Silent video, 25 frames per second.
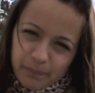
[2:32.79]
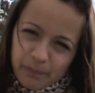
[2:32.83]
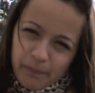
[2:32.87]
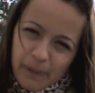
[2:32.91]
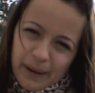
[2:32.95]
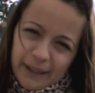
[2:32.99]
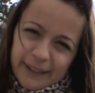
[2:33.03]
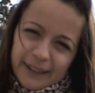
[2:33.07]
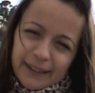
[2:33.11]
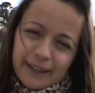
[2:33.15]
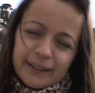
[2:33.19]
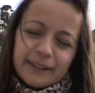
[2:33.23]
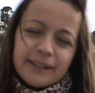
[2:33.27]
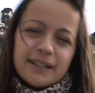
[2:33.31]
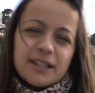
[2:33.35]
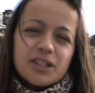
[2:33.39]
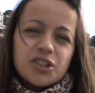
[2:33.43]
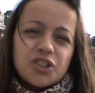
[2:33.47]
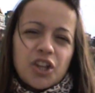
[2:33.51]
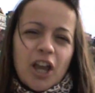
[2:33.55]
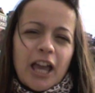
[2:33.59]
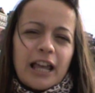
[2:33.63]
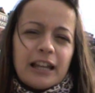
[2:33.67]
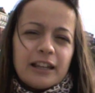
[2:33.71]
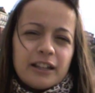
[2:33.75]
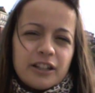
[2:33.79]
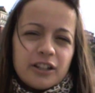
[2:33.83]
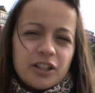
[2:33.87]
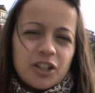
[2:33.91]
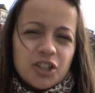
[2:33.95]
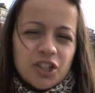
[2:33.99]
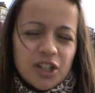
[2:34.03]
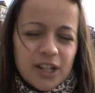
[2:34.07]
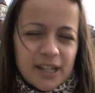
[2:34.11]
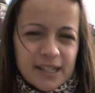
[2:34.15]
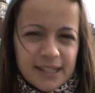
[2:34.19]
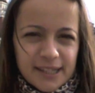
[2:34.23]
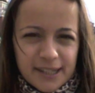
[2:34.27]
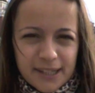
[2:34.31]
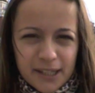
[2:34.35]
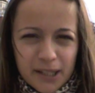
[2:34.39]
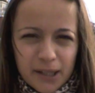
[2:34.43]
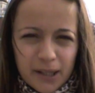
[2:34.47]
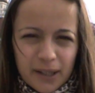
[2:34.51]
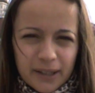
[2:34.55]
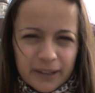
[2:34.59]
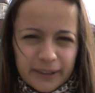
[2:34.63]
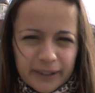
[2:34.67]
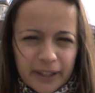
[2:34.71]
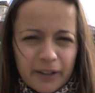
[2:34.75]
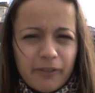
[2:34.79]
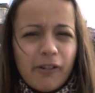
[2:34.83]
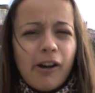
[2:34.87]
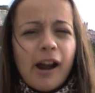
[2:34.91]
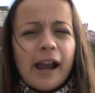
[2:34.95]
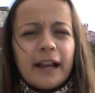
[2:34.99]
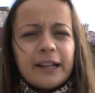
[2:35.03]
making in this challenge is that there are